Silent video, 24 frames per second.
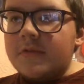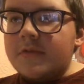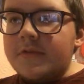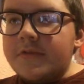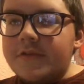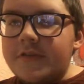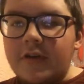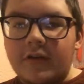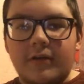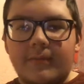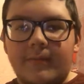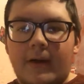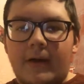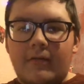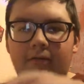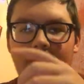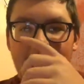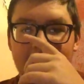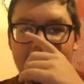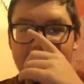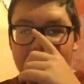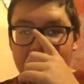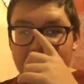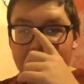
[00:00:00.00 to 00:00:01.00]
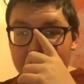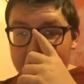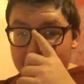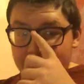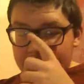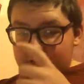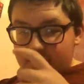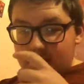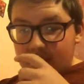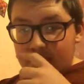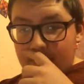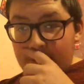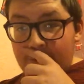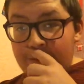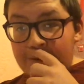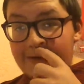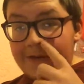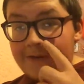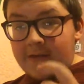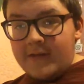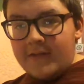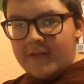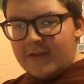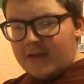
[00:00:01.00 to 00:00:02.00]
Sorry about that, guys.
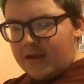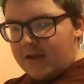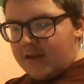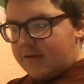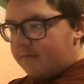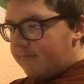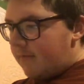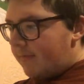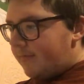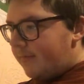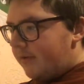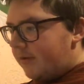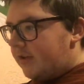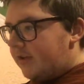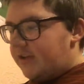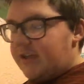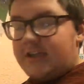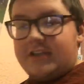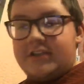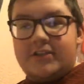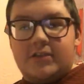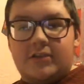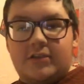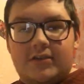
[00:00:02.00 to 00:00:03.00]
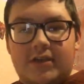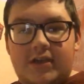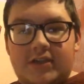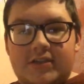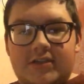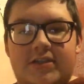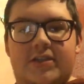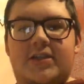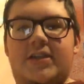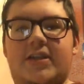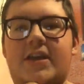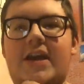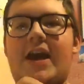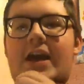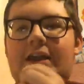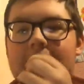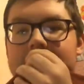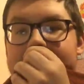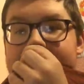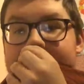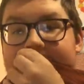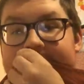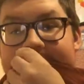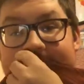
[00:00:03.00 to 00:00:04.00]
Wimbledon against Doncaster. Yeah, I
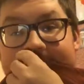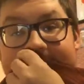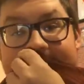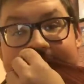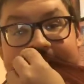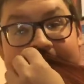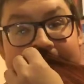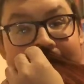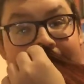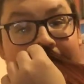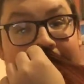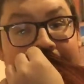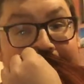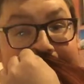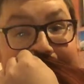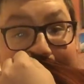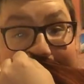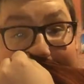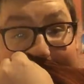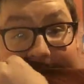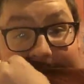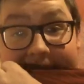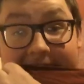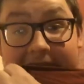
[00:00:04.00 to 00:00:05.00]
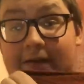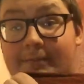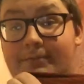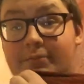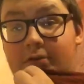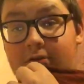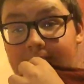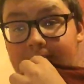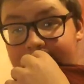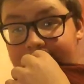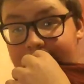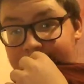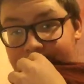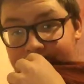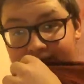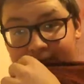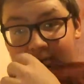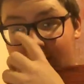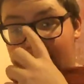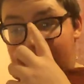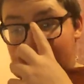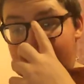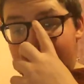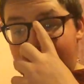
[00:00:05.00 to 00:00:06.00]
know I said don't put them in the chat, but
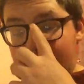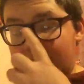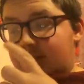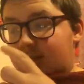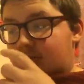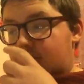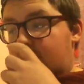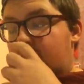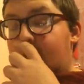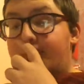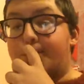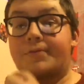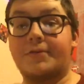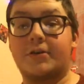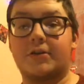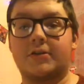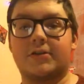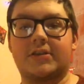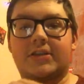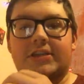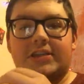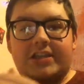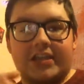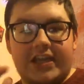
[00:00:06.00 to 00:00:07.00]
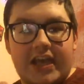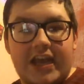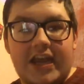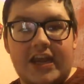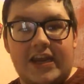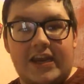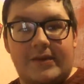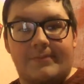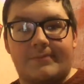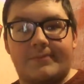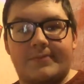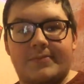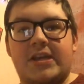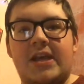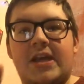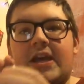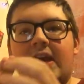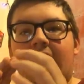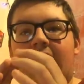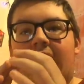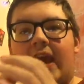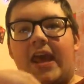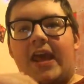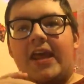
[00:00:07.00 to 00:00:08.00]
I meant don't put the teams
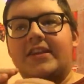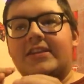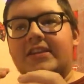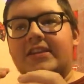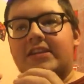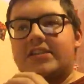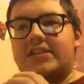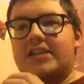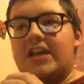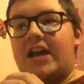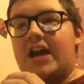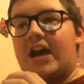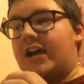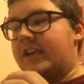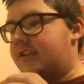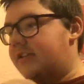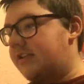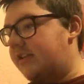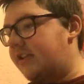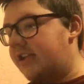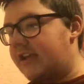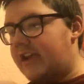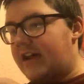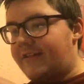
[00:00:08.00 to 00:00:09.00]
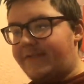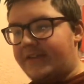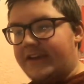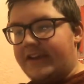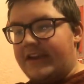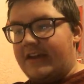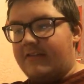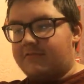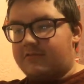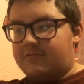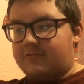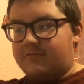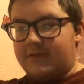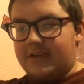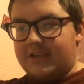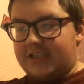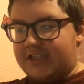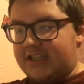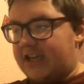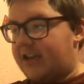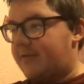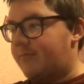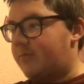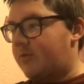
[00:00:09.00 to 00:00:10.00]
in the chat till I've announced
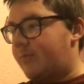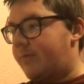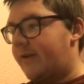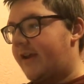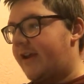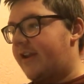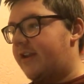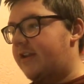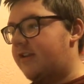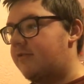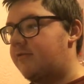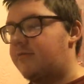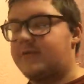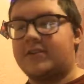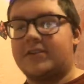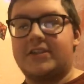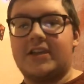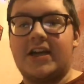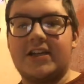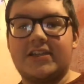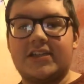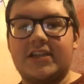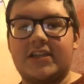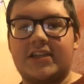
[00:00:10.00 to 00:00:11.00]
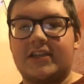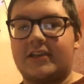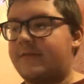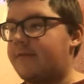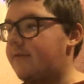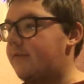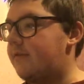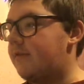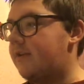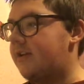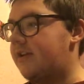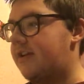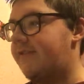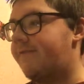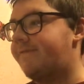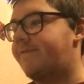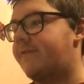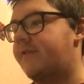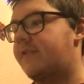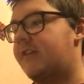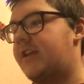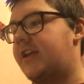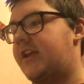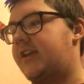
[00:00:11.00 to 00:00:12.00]
which team's playing who, because I did it
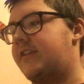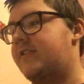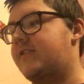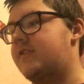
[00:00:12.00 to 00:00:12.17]
differently.